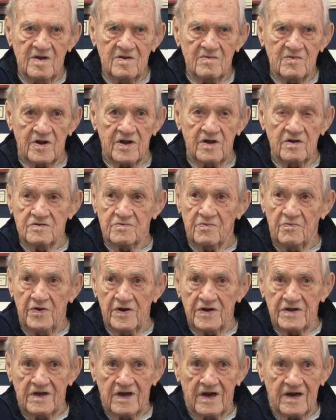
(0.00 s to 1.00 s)
but he was a
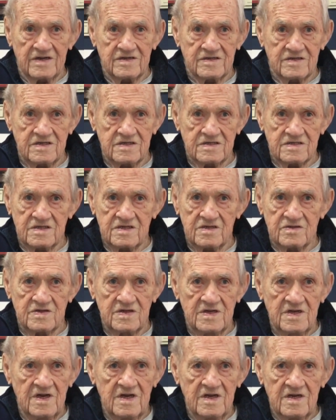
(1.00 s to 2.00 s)
big guy.
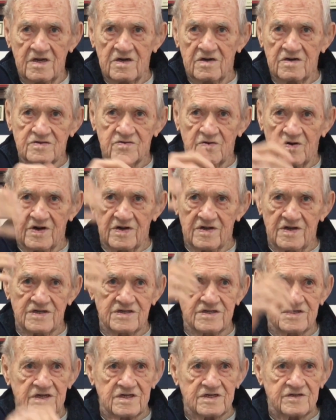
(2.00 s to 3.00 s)
He's one of these
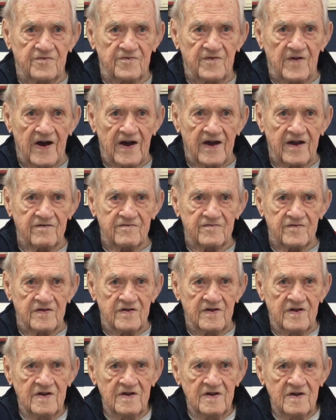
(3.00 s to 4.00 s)
6'5" and
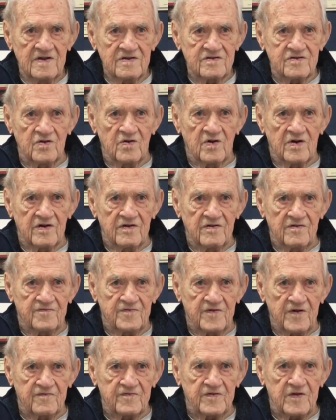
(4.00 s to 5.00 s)

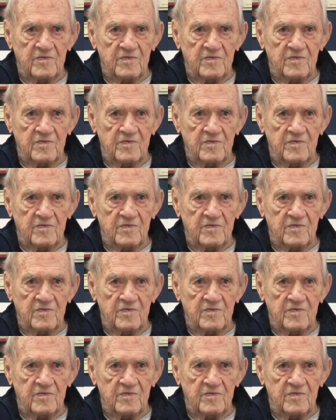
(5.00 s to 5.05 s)
250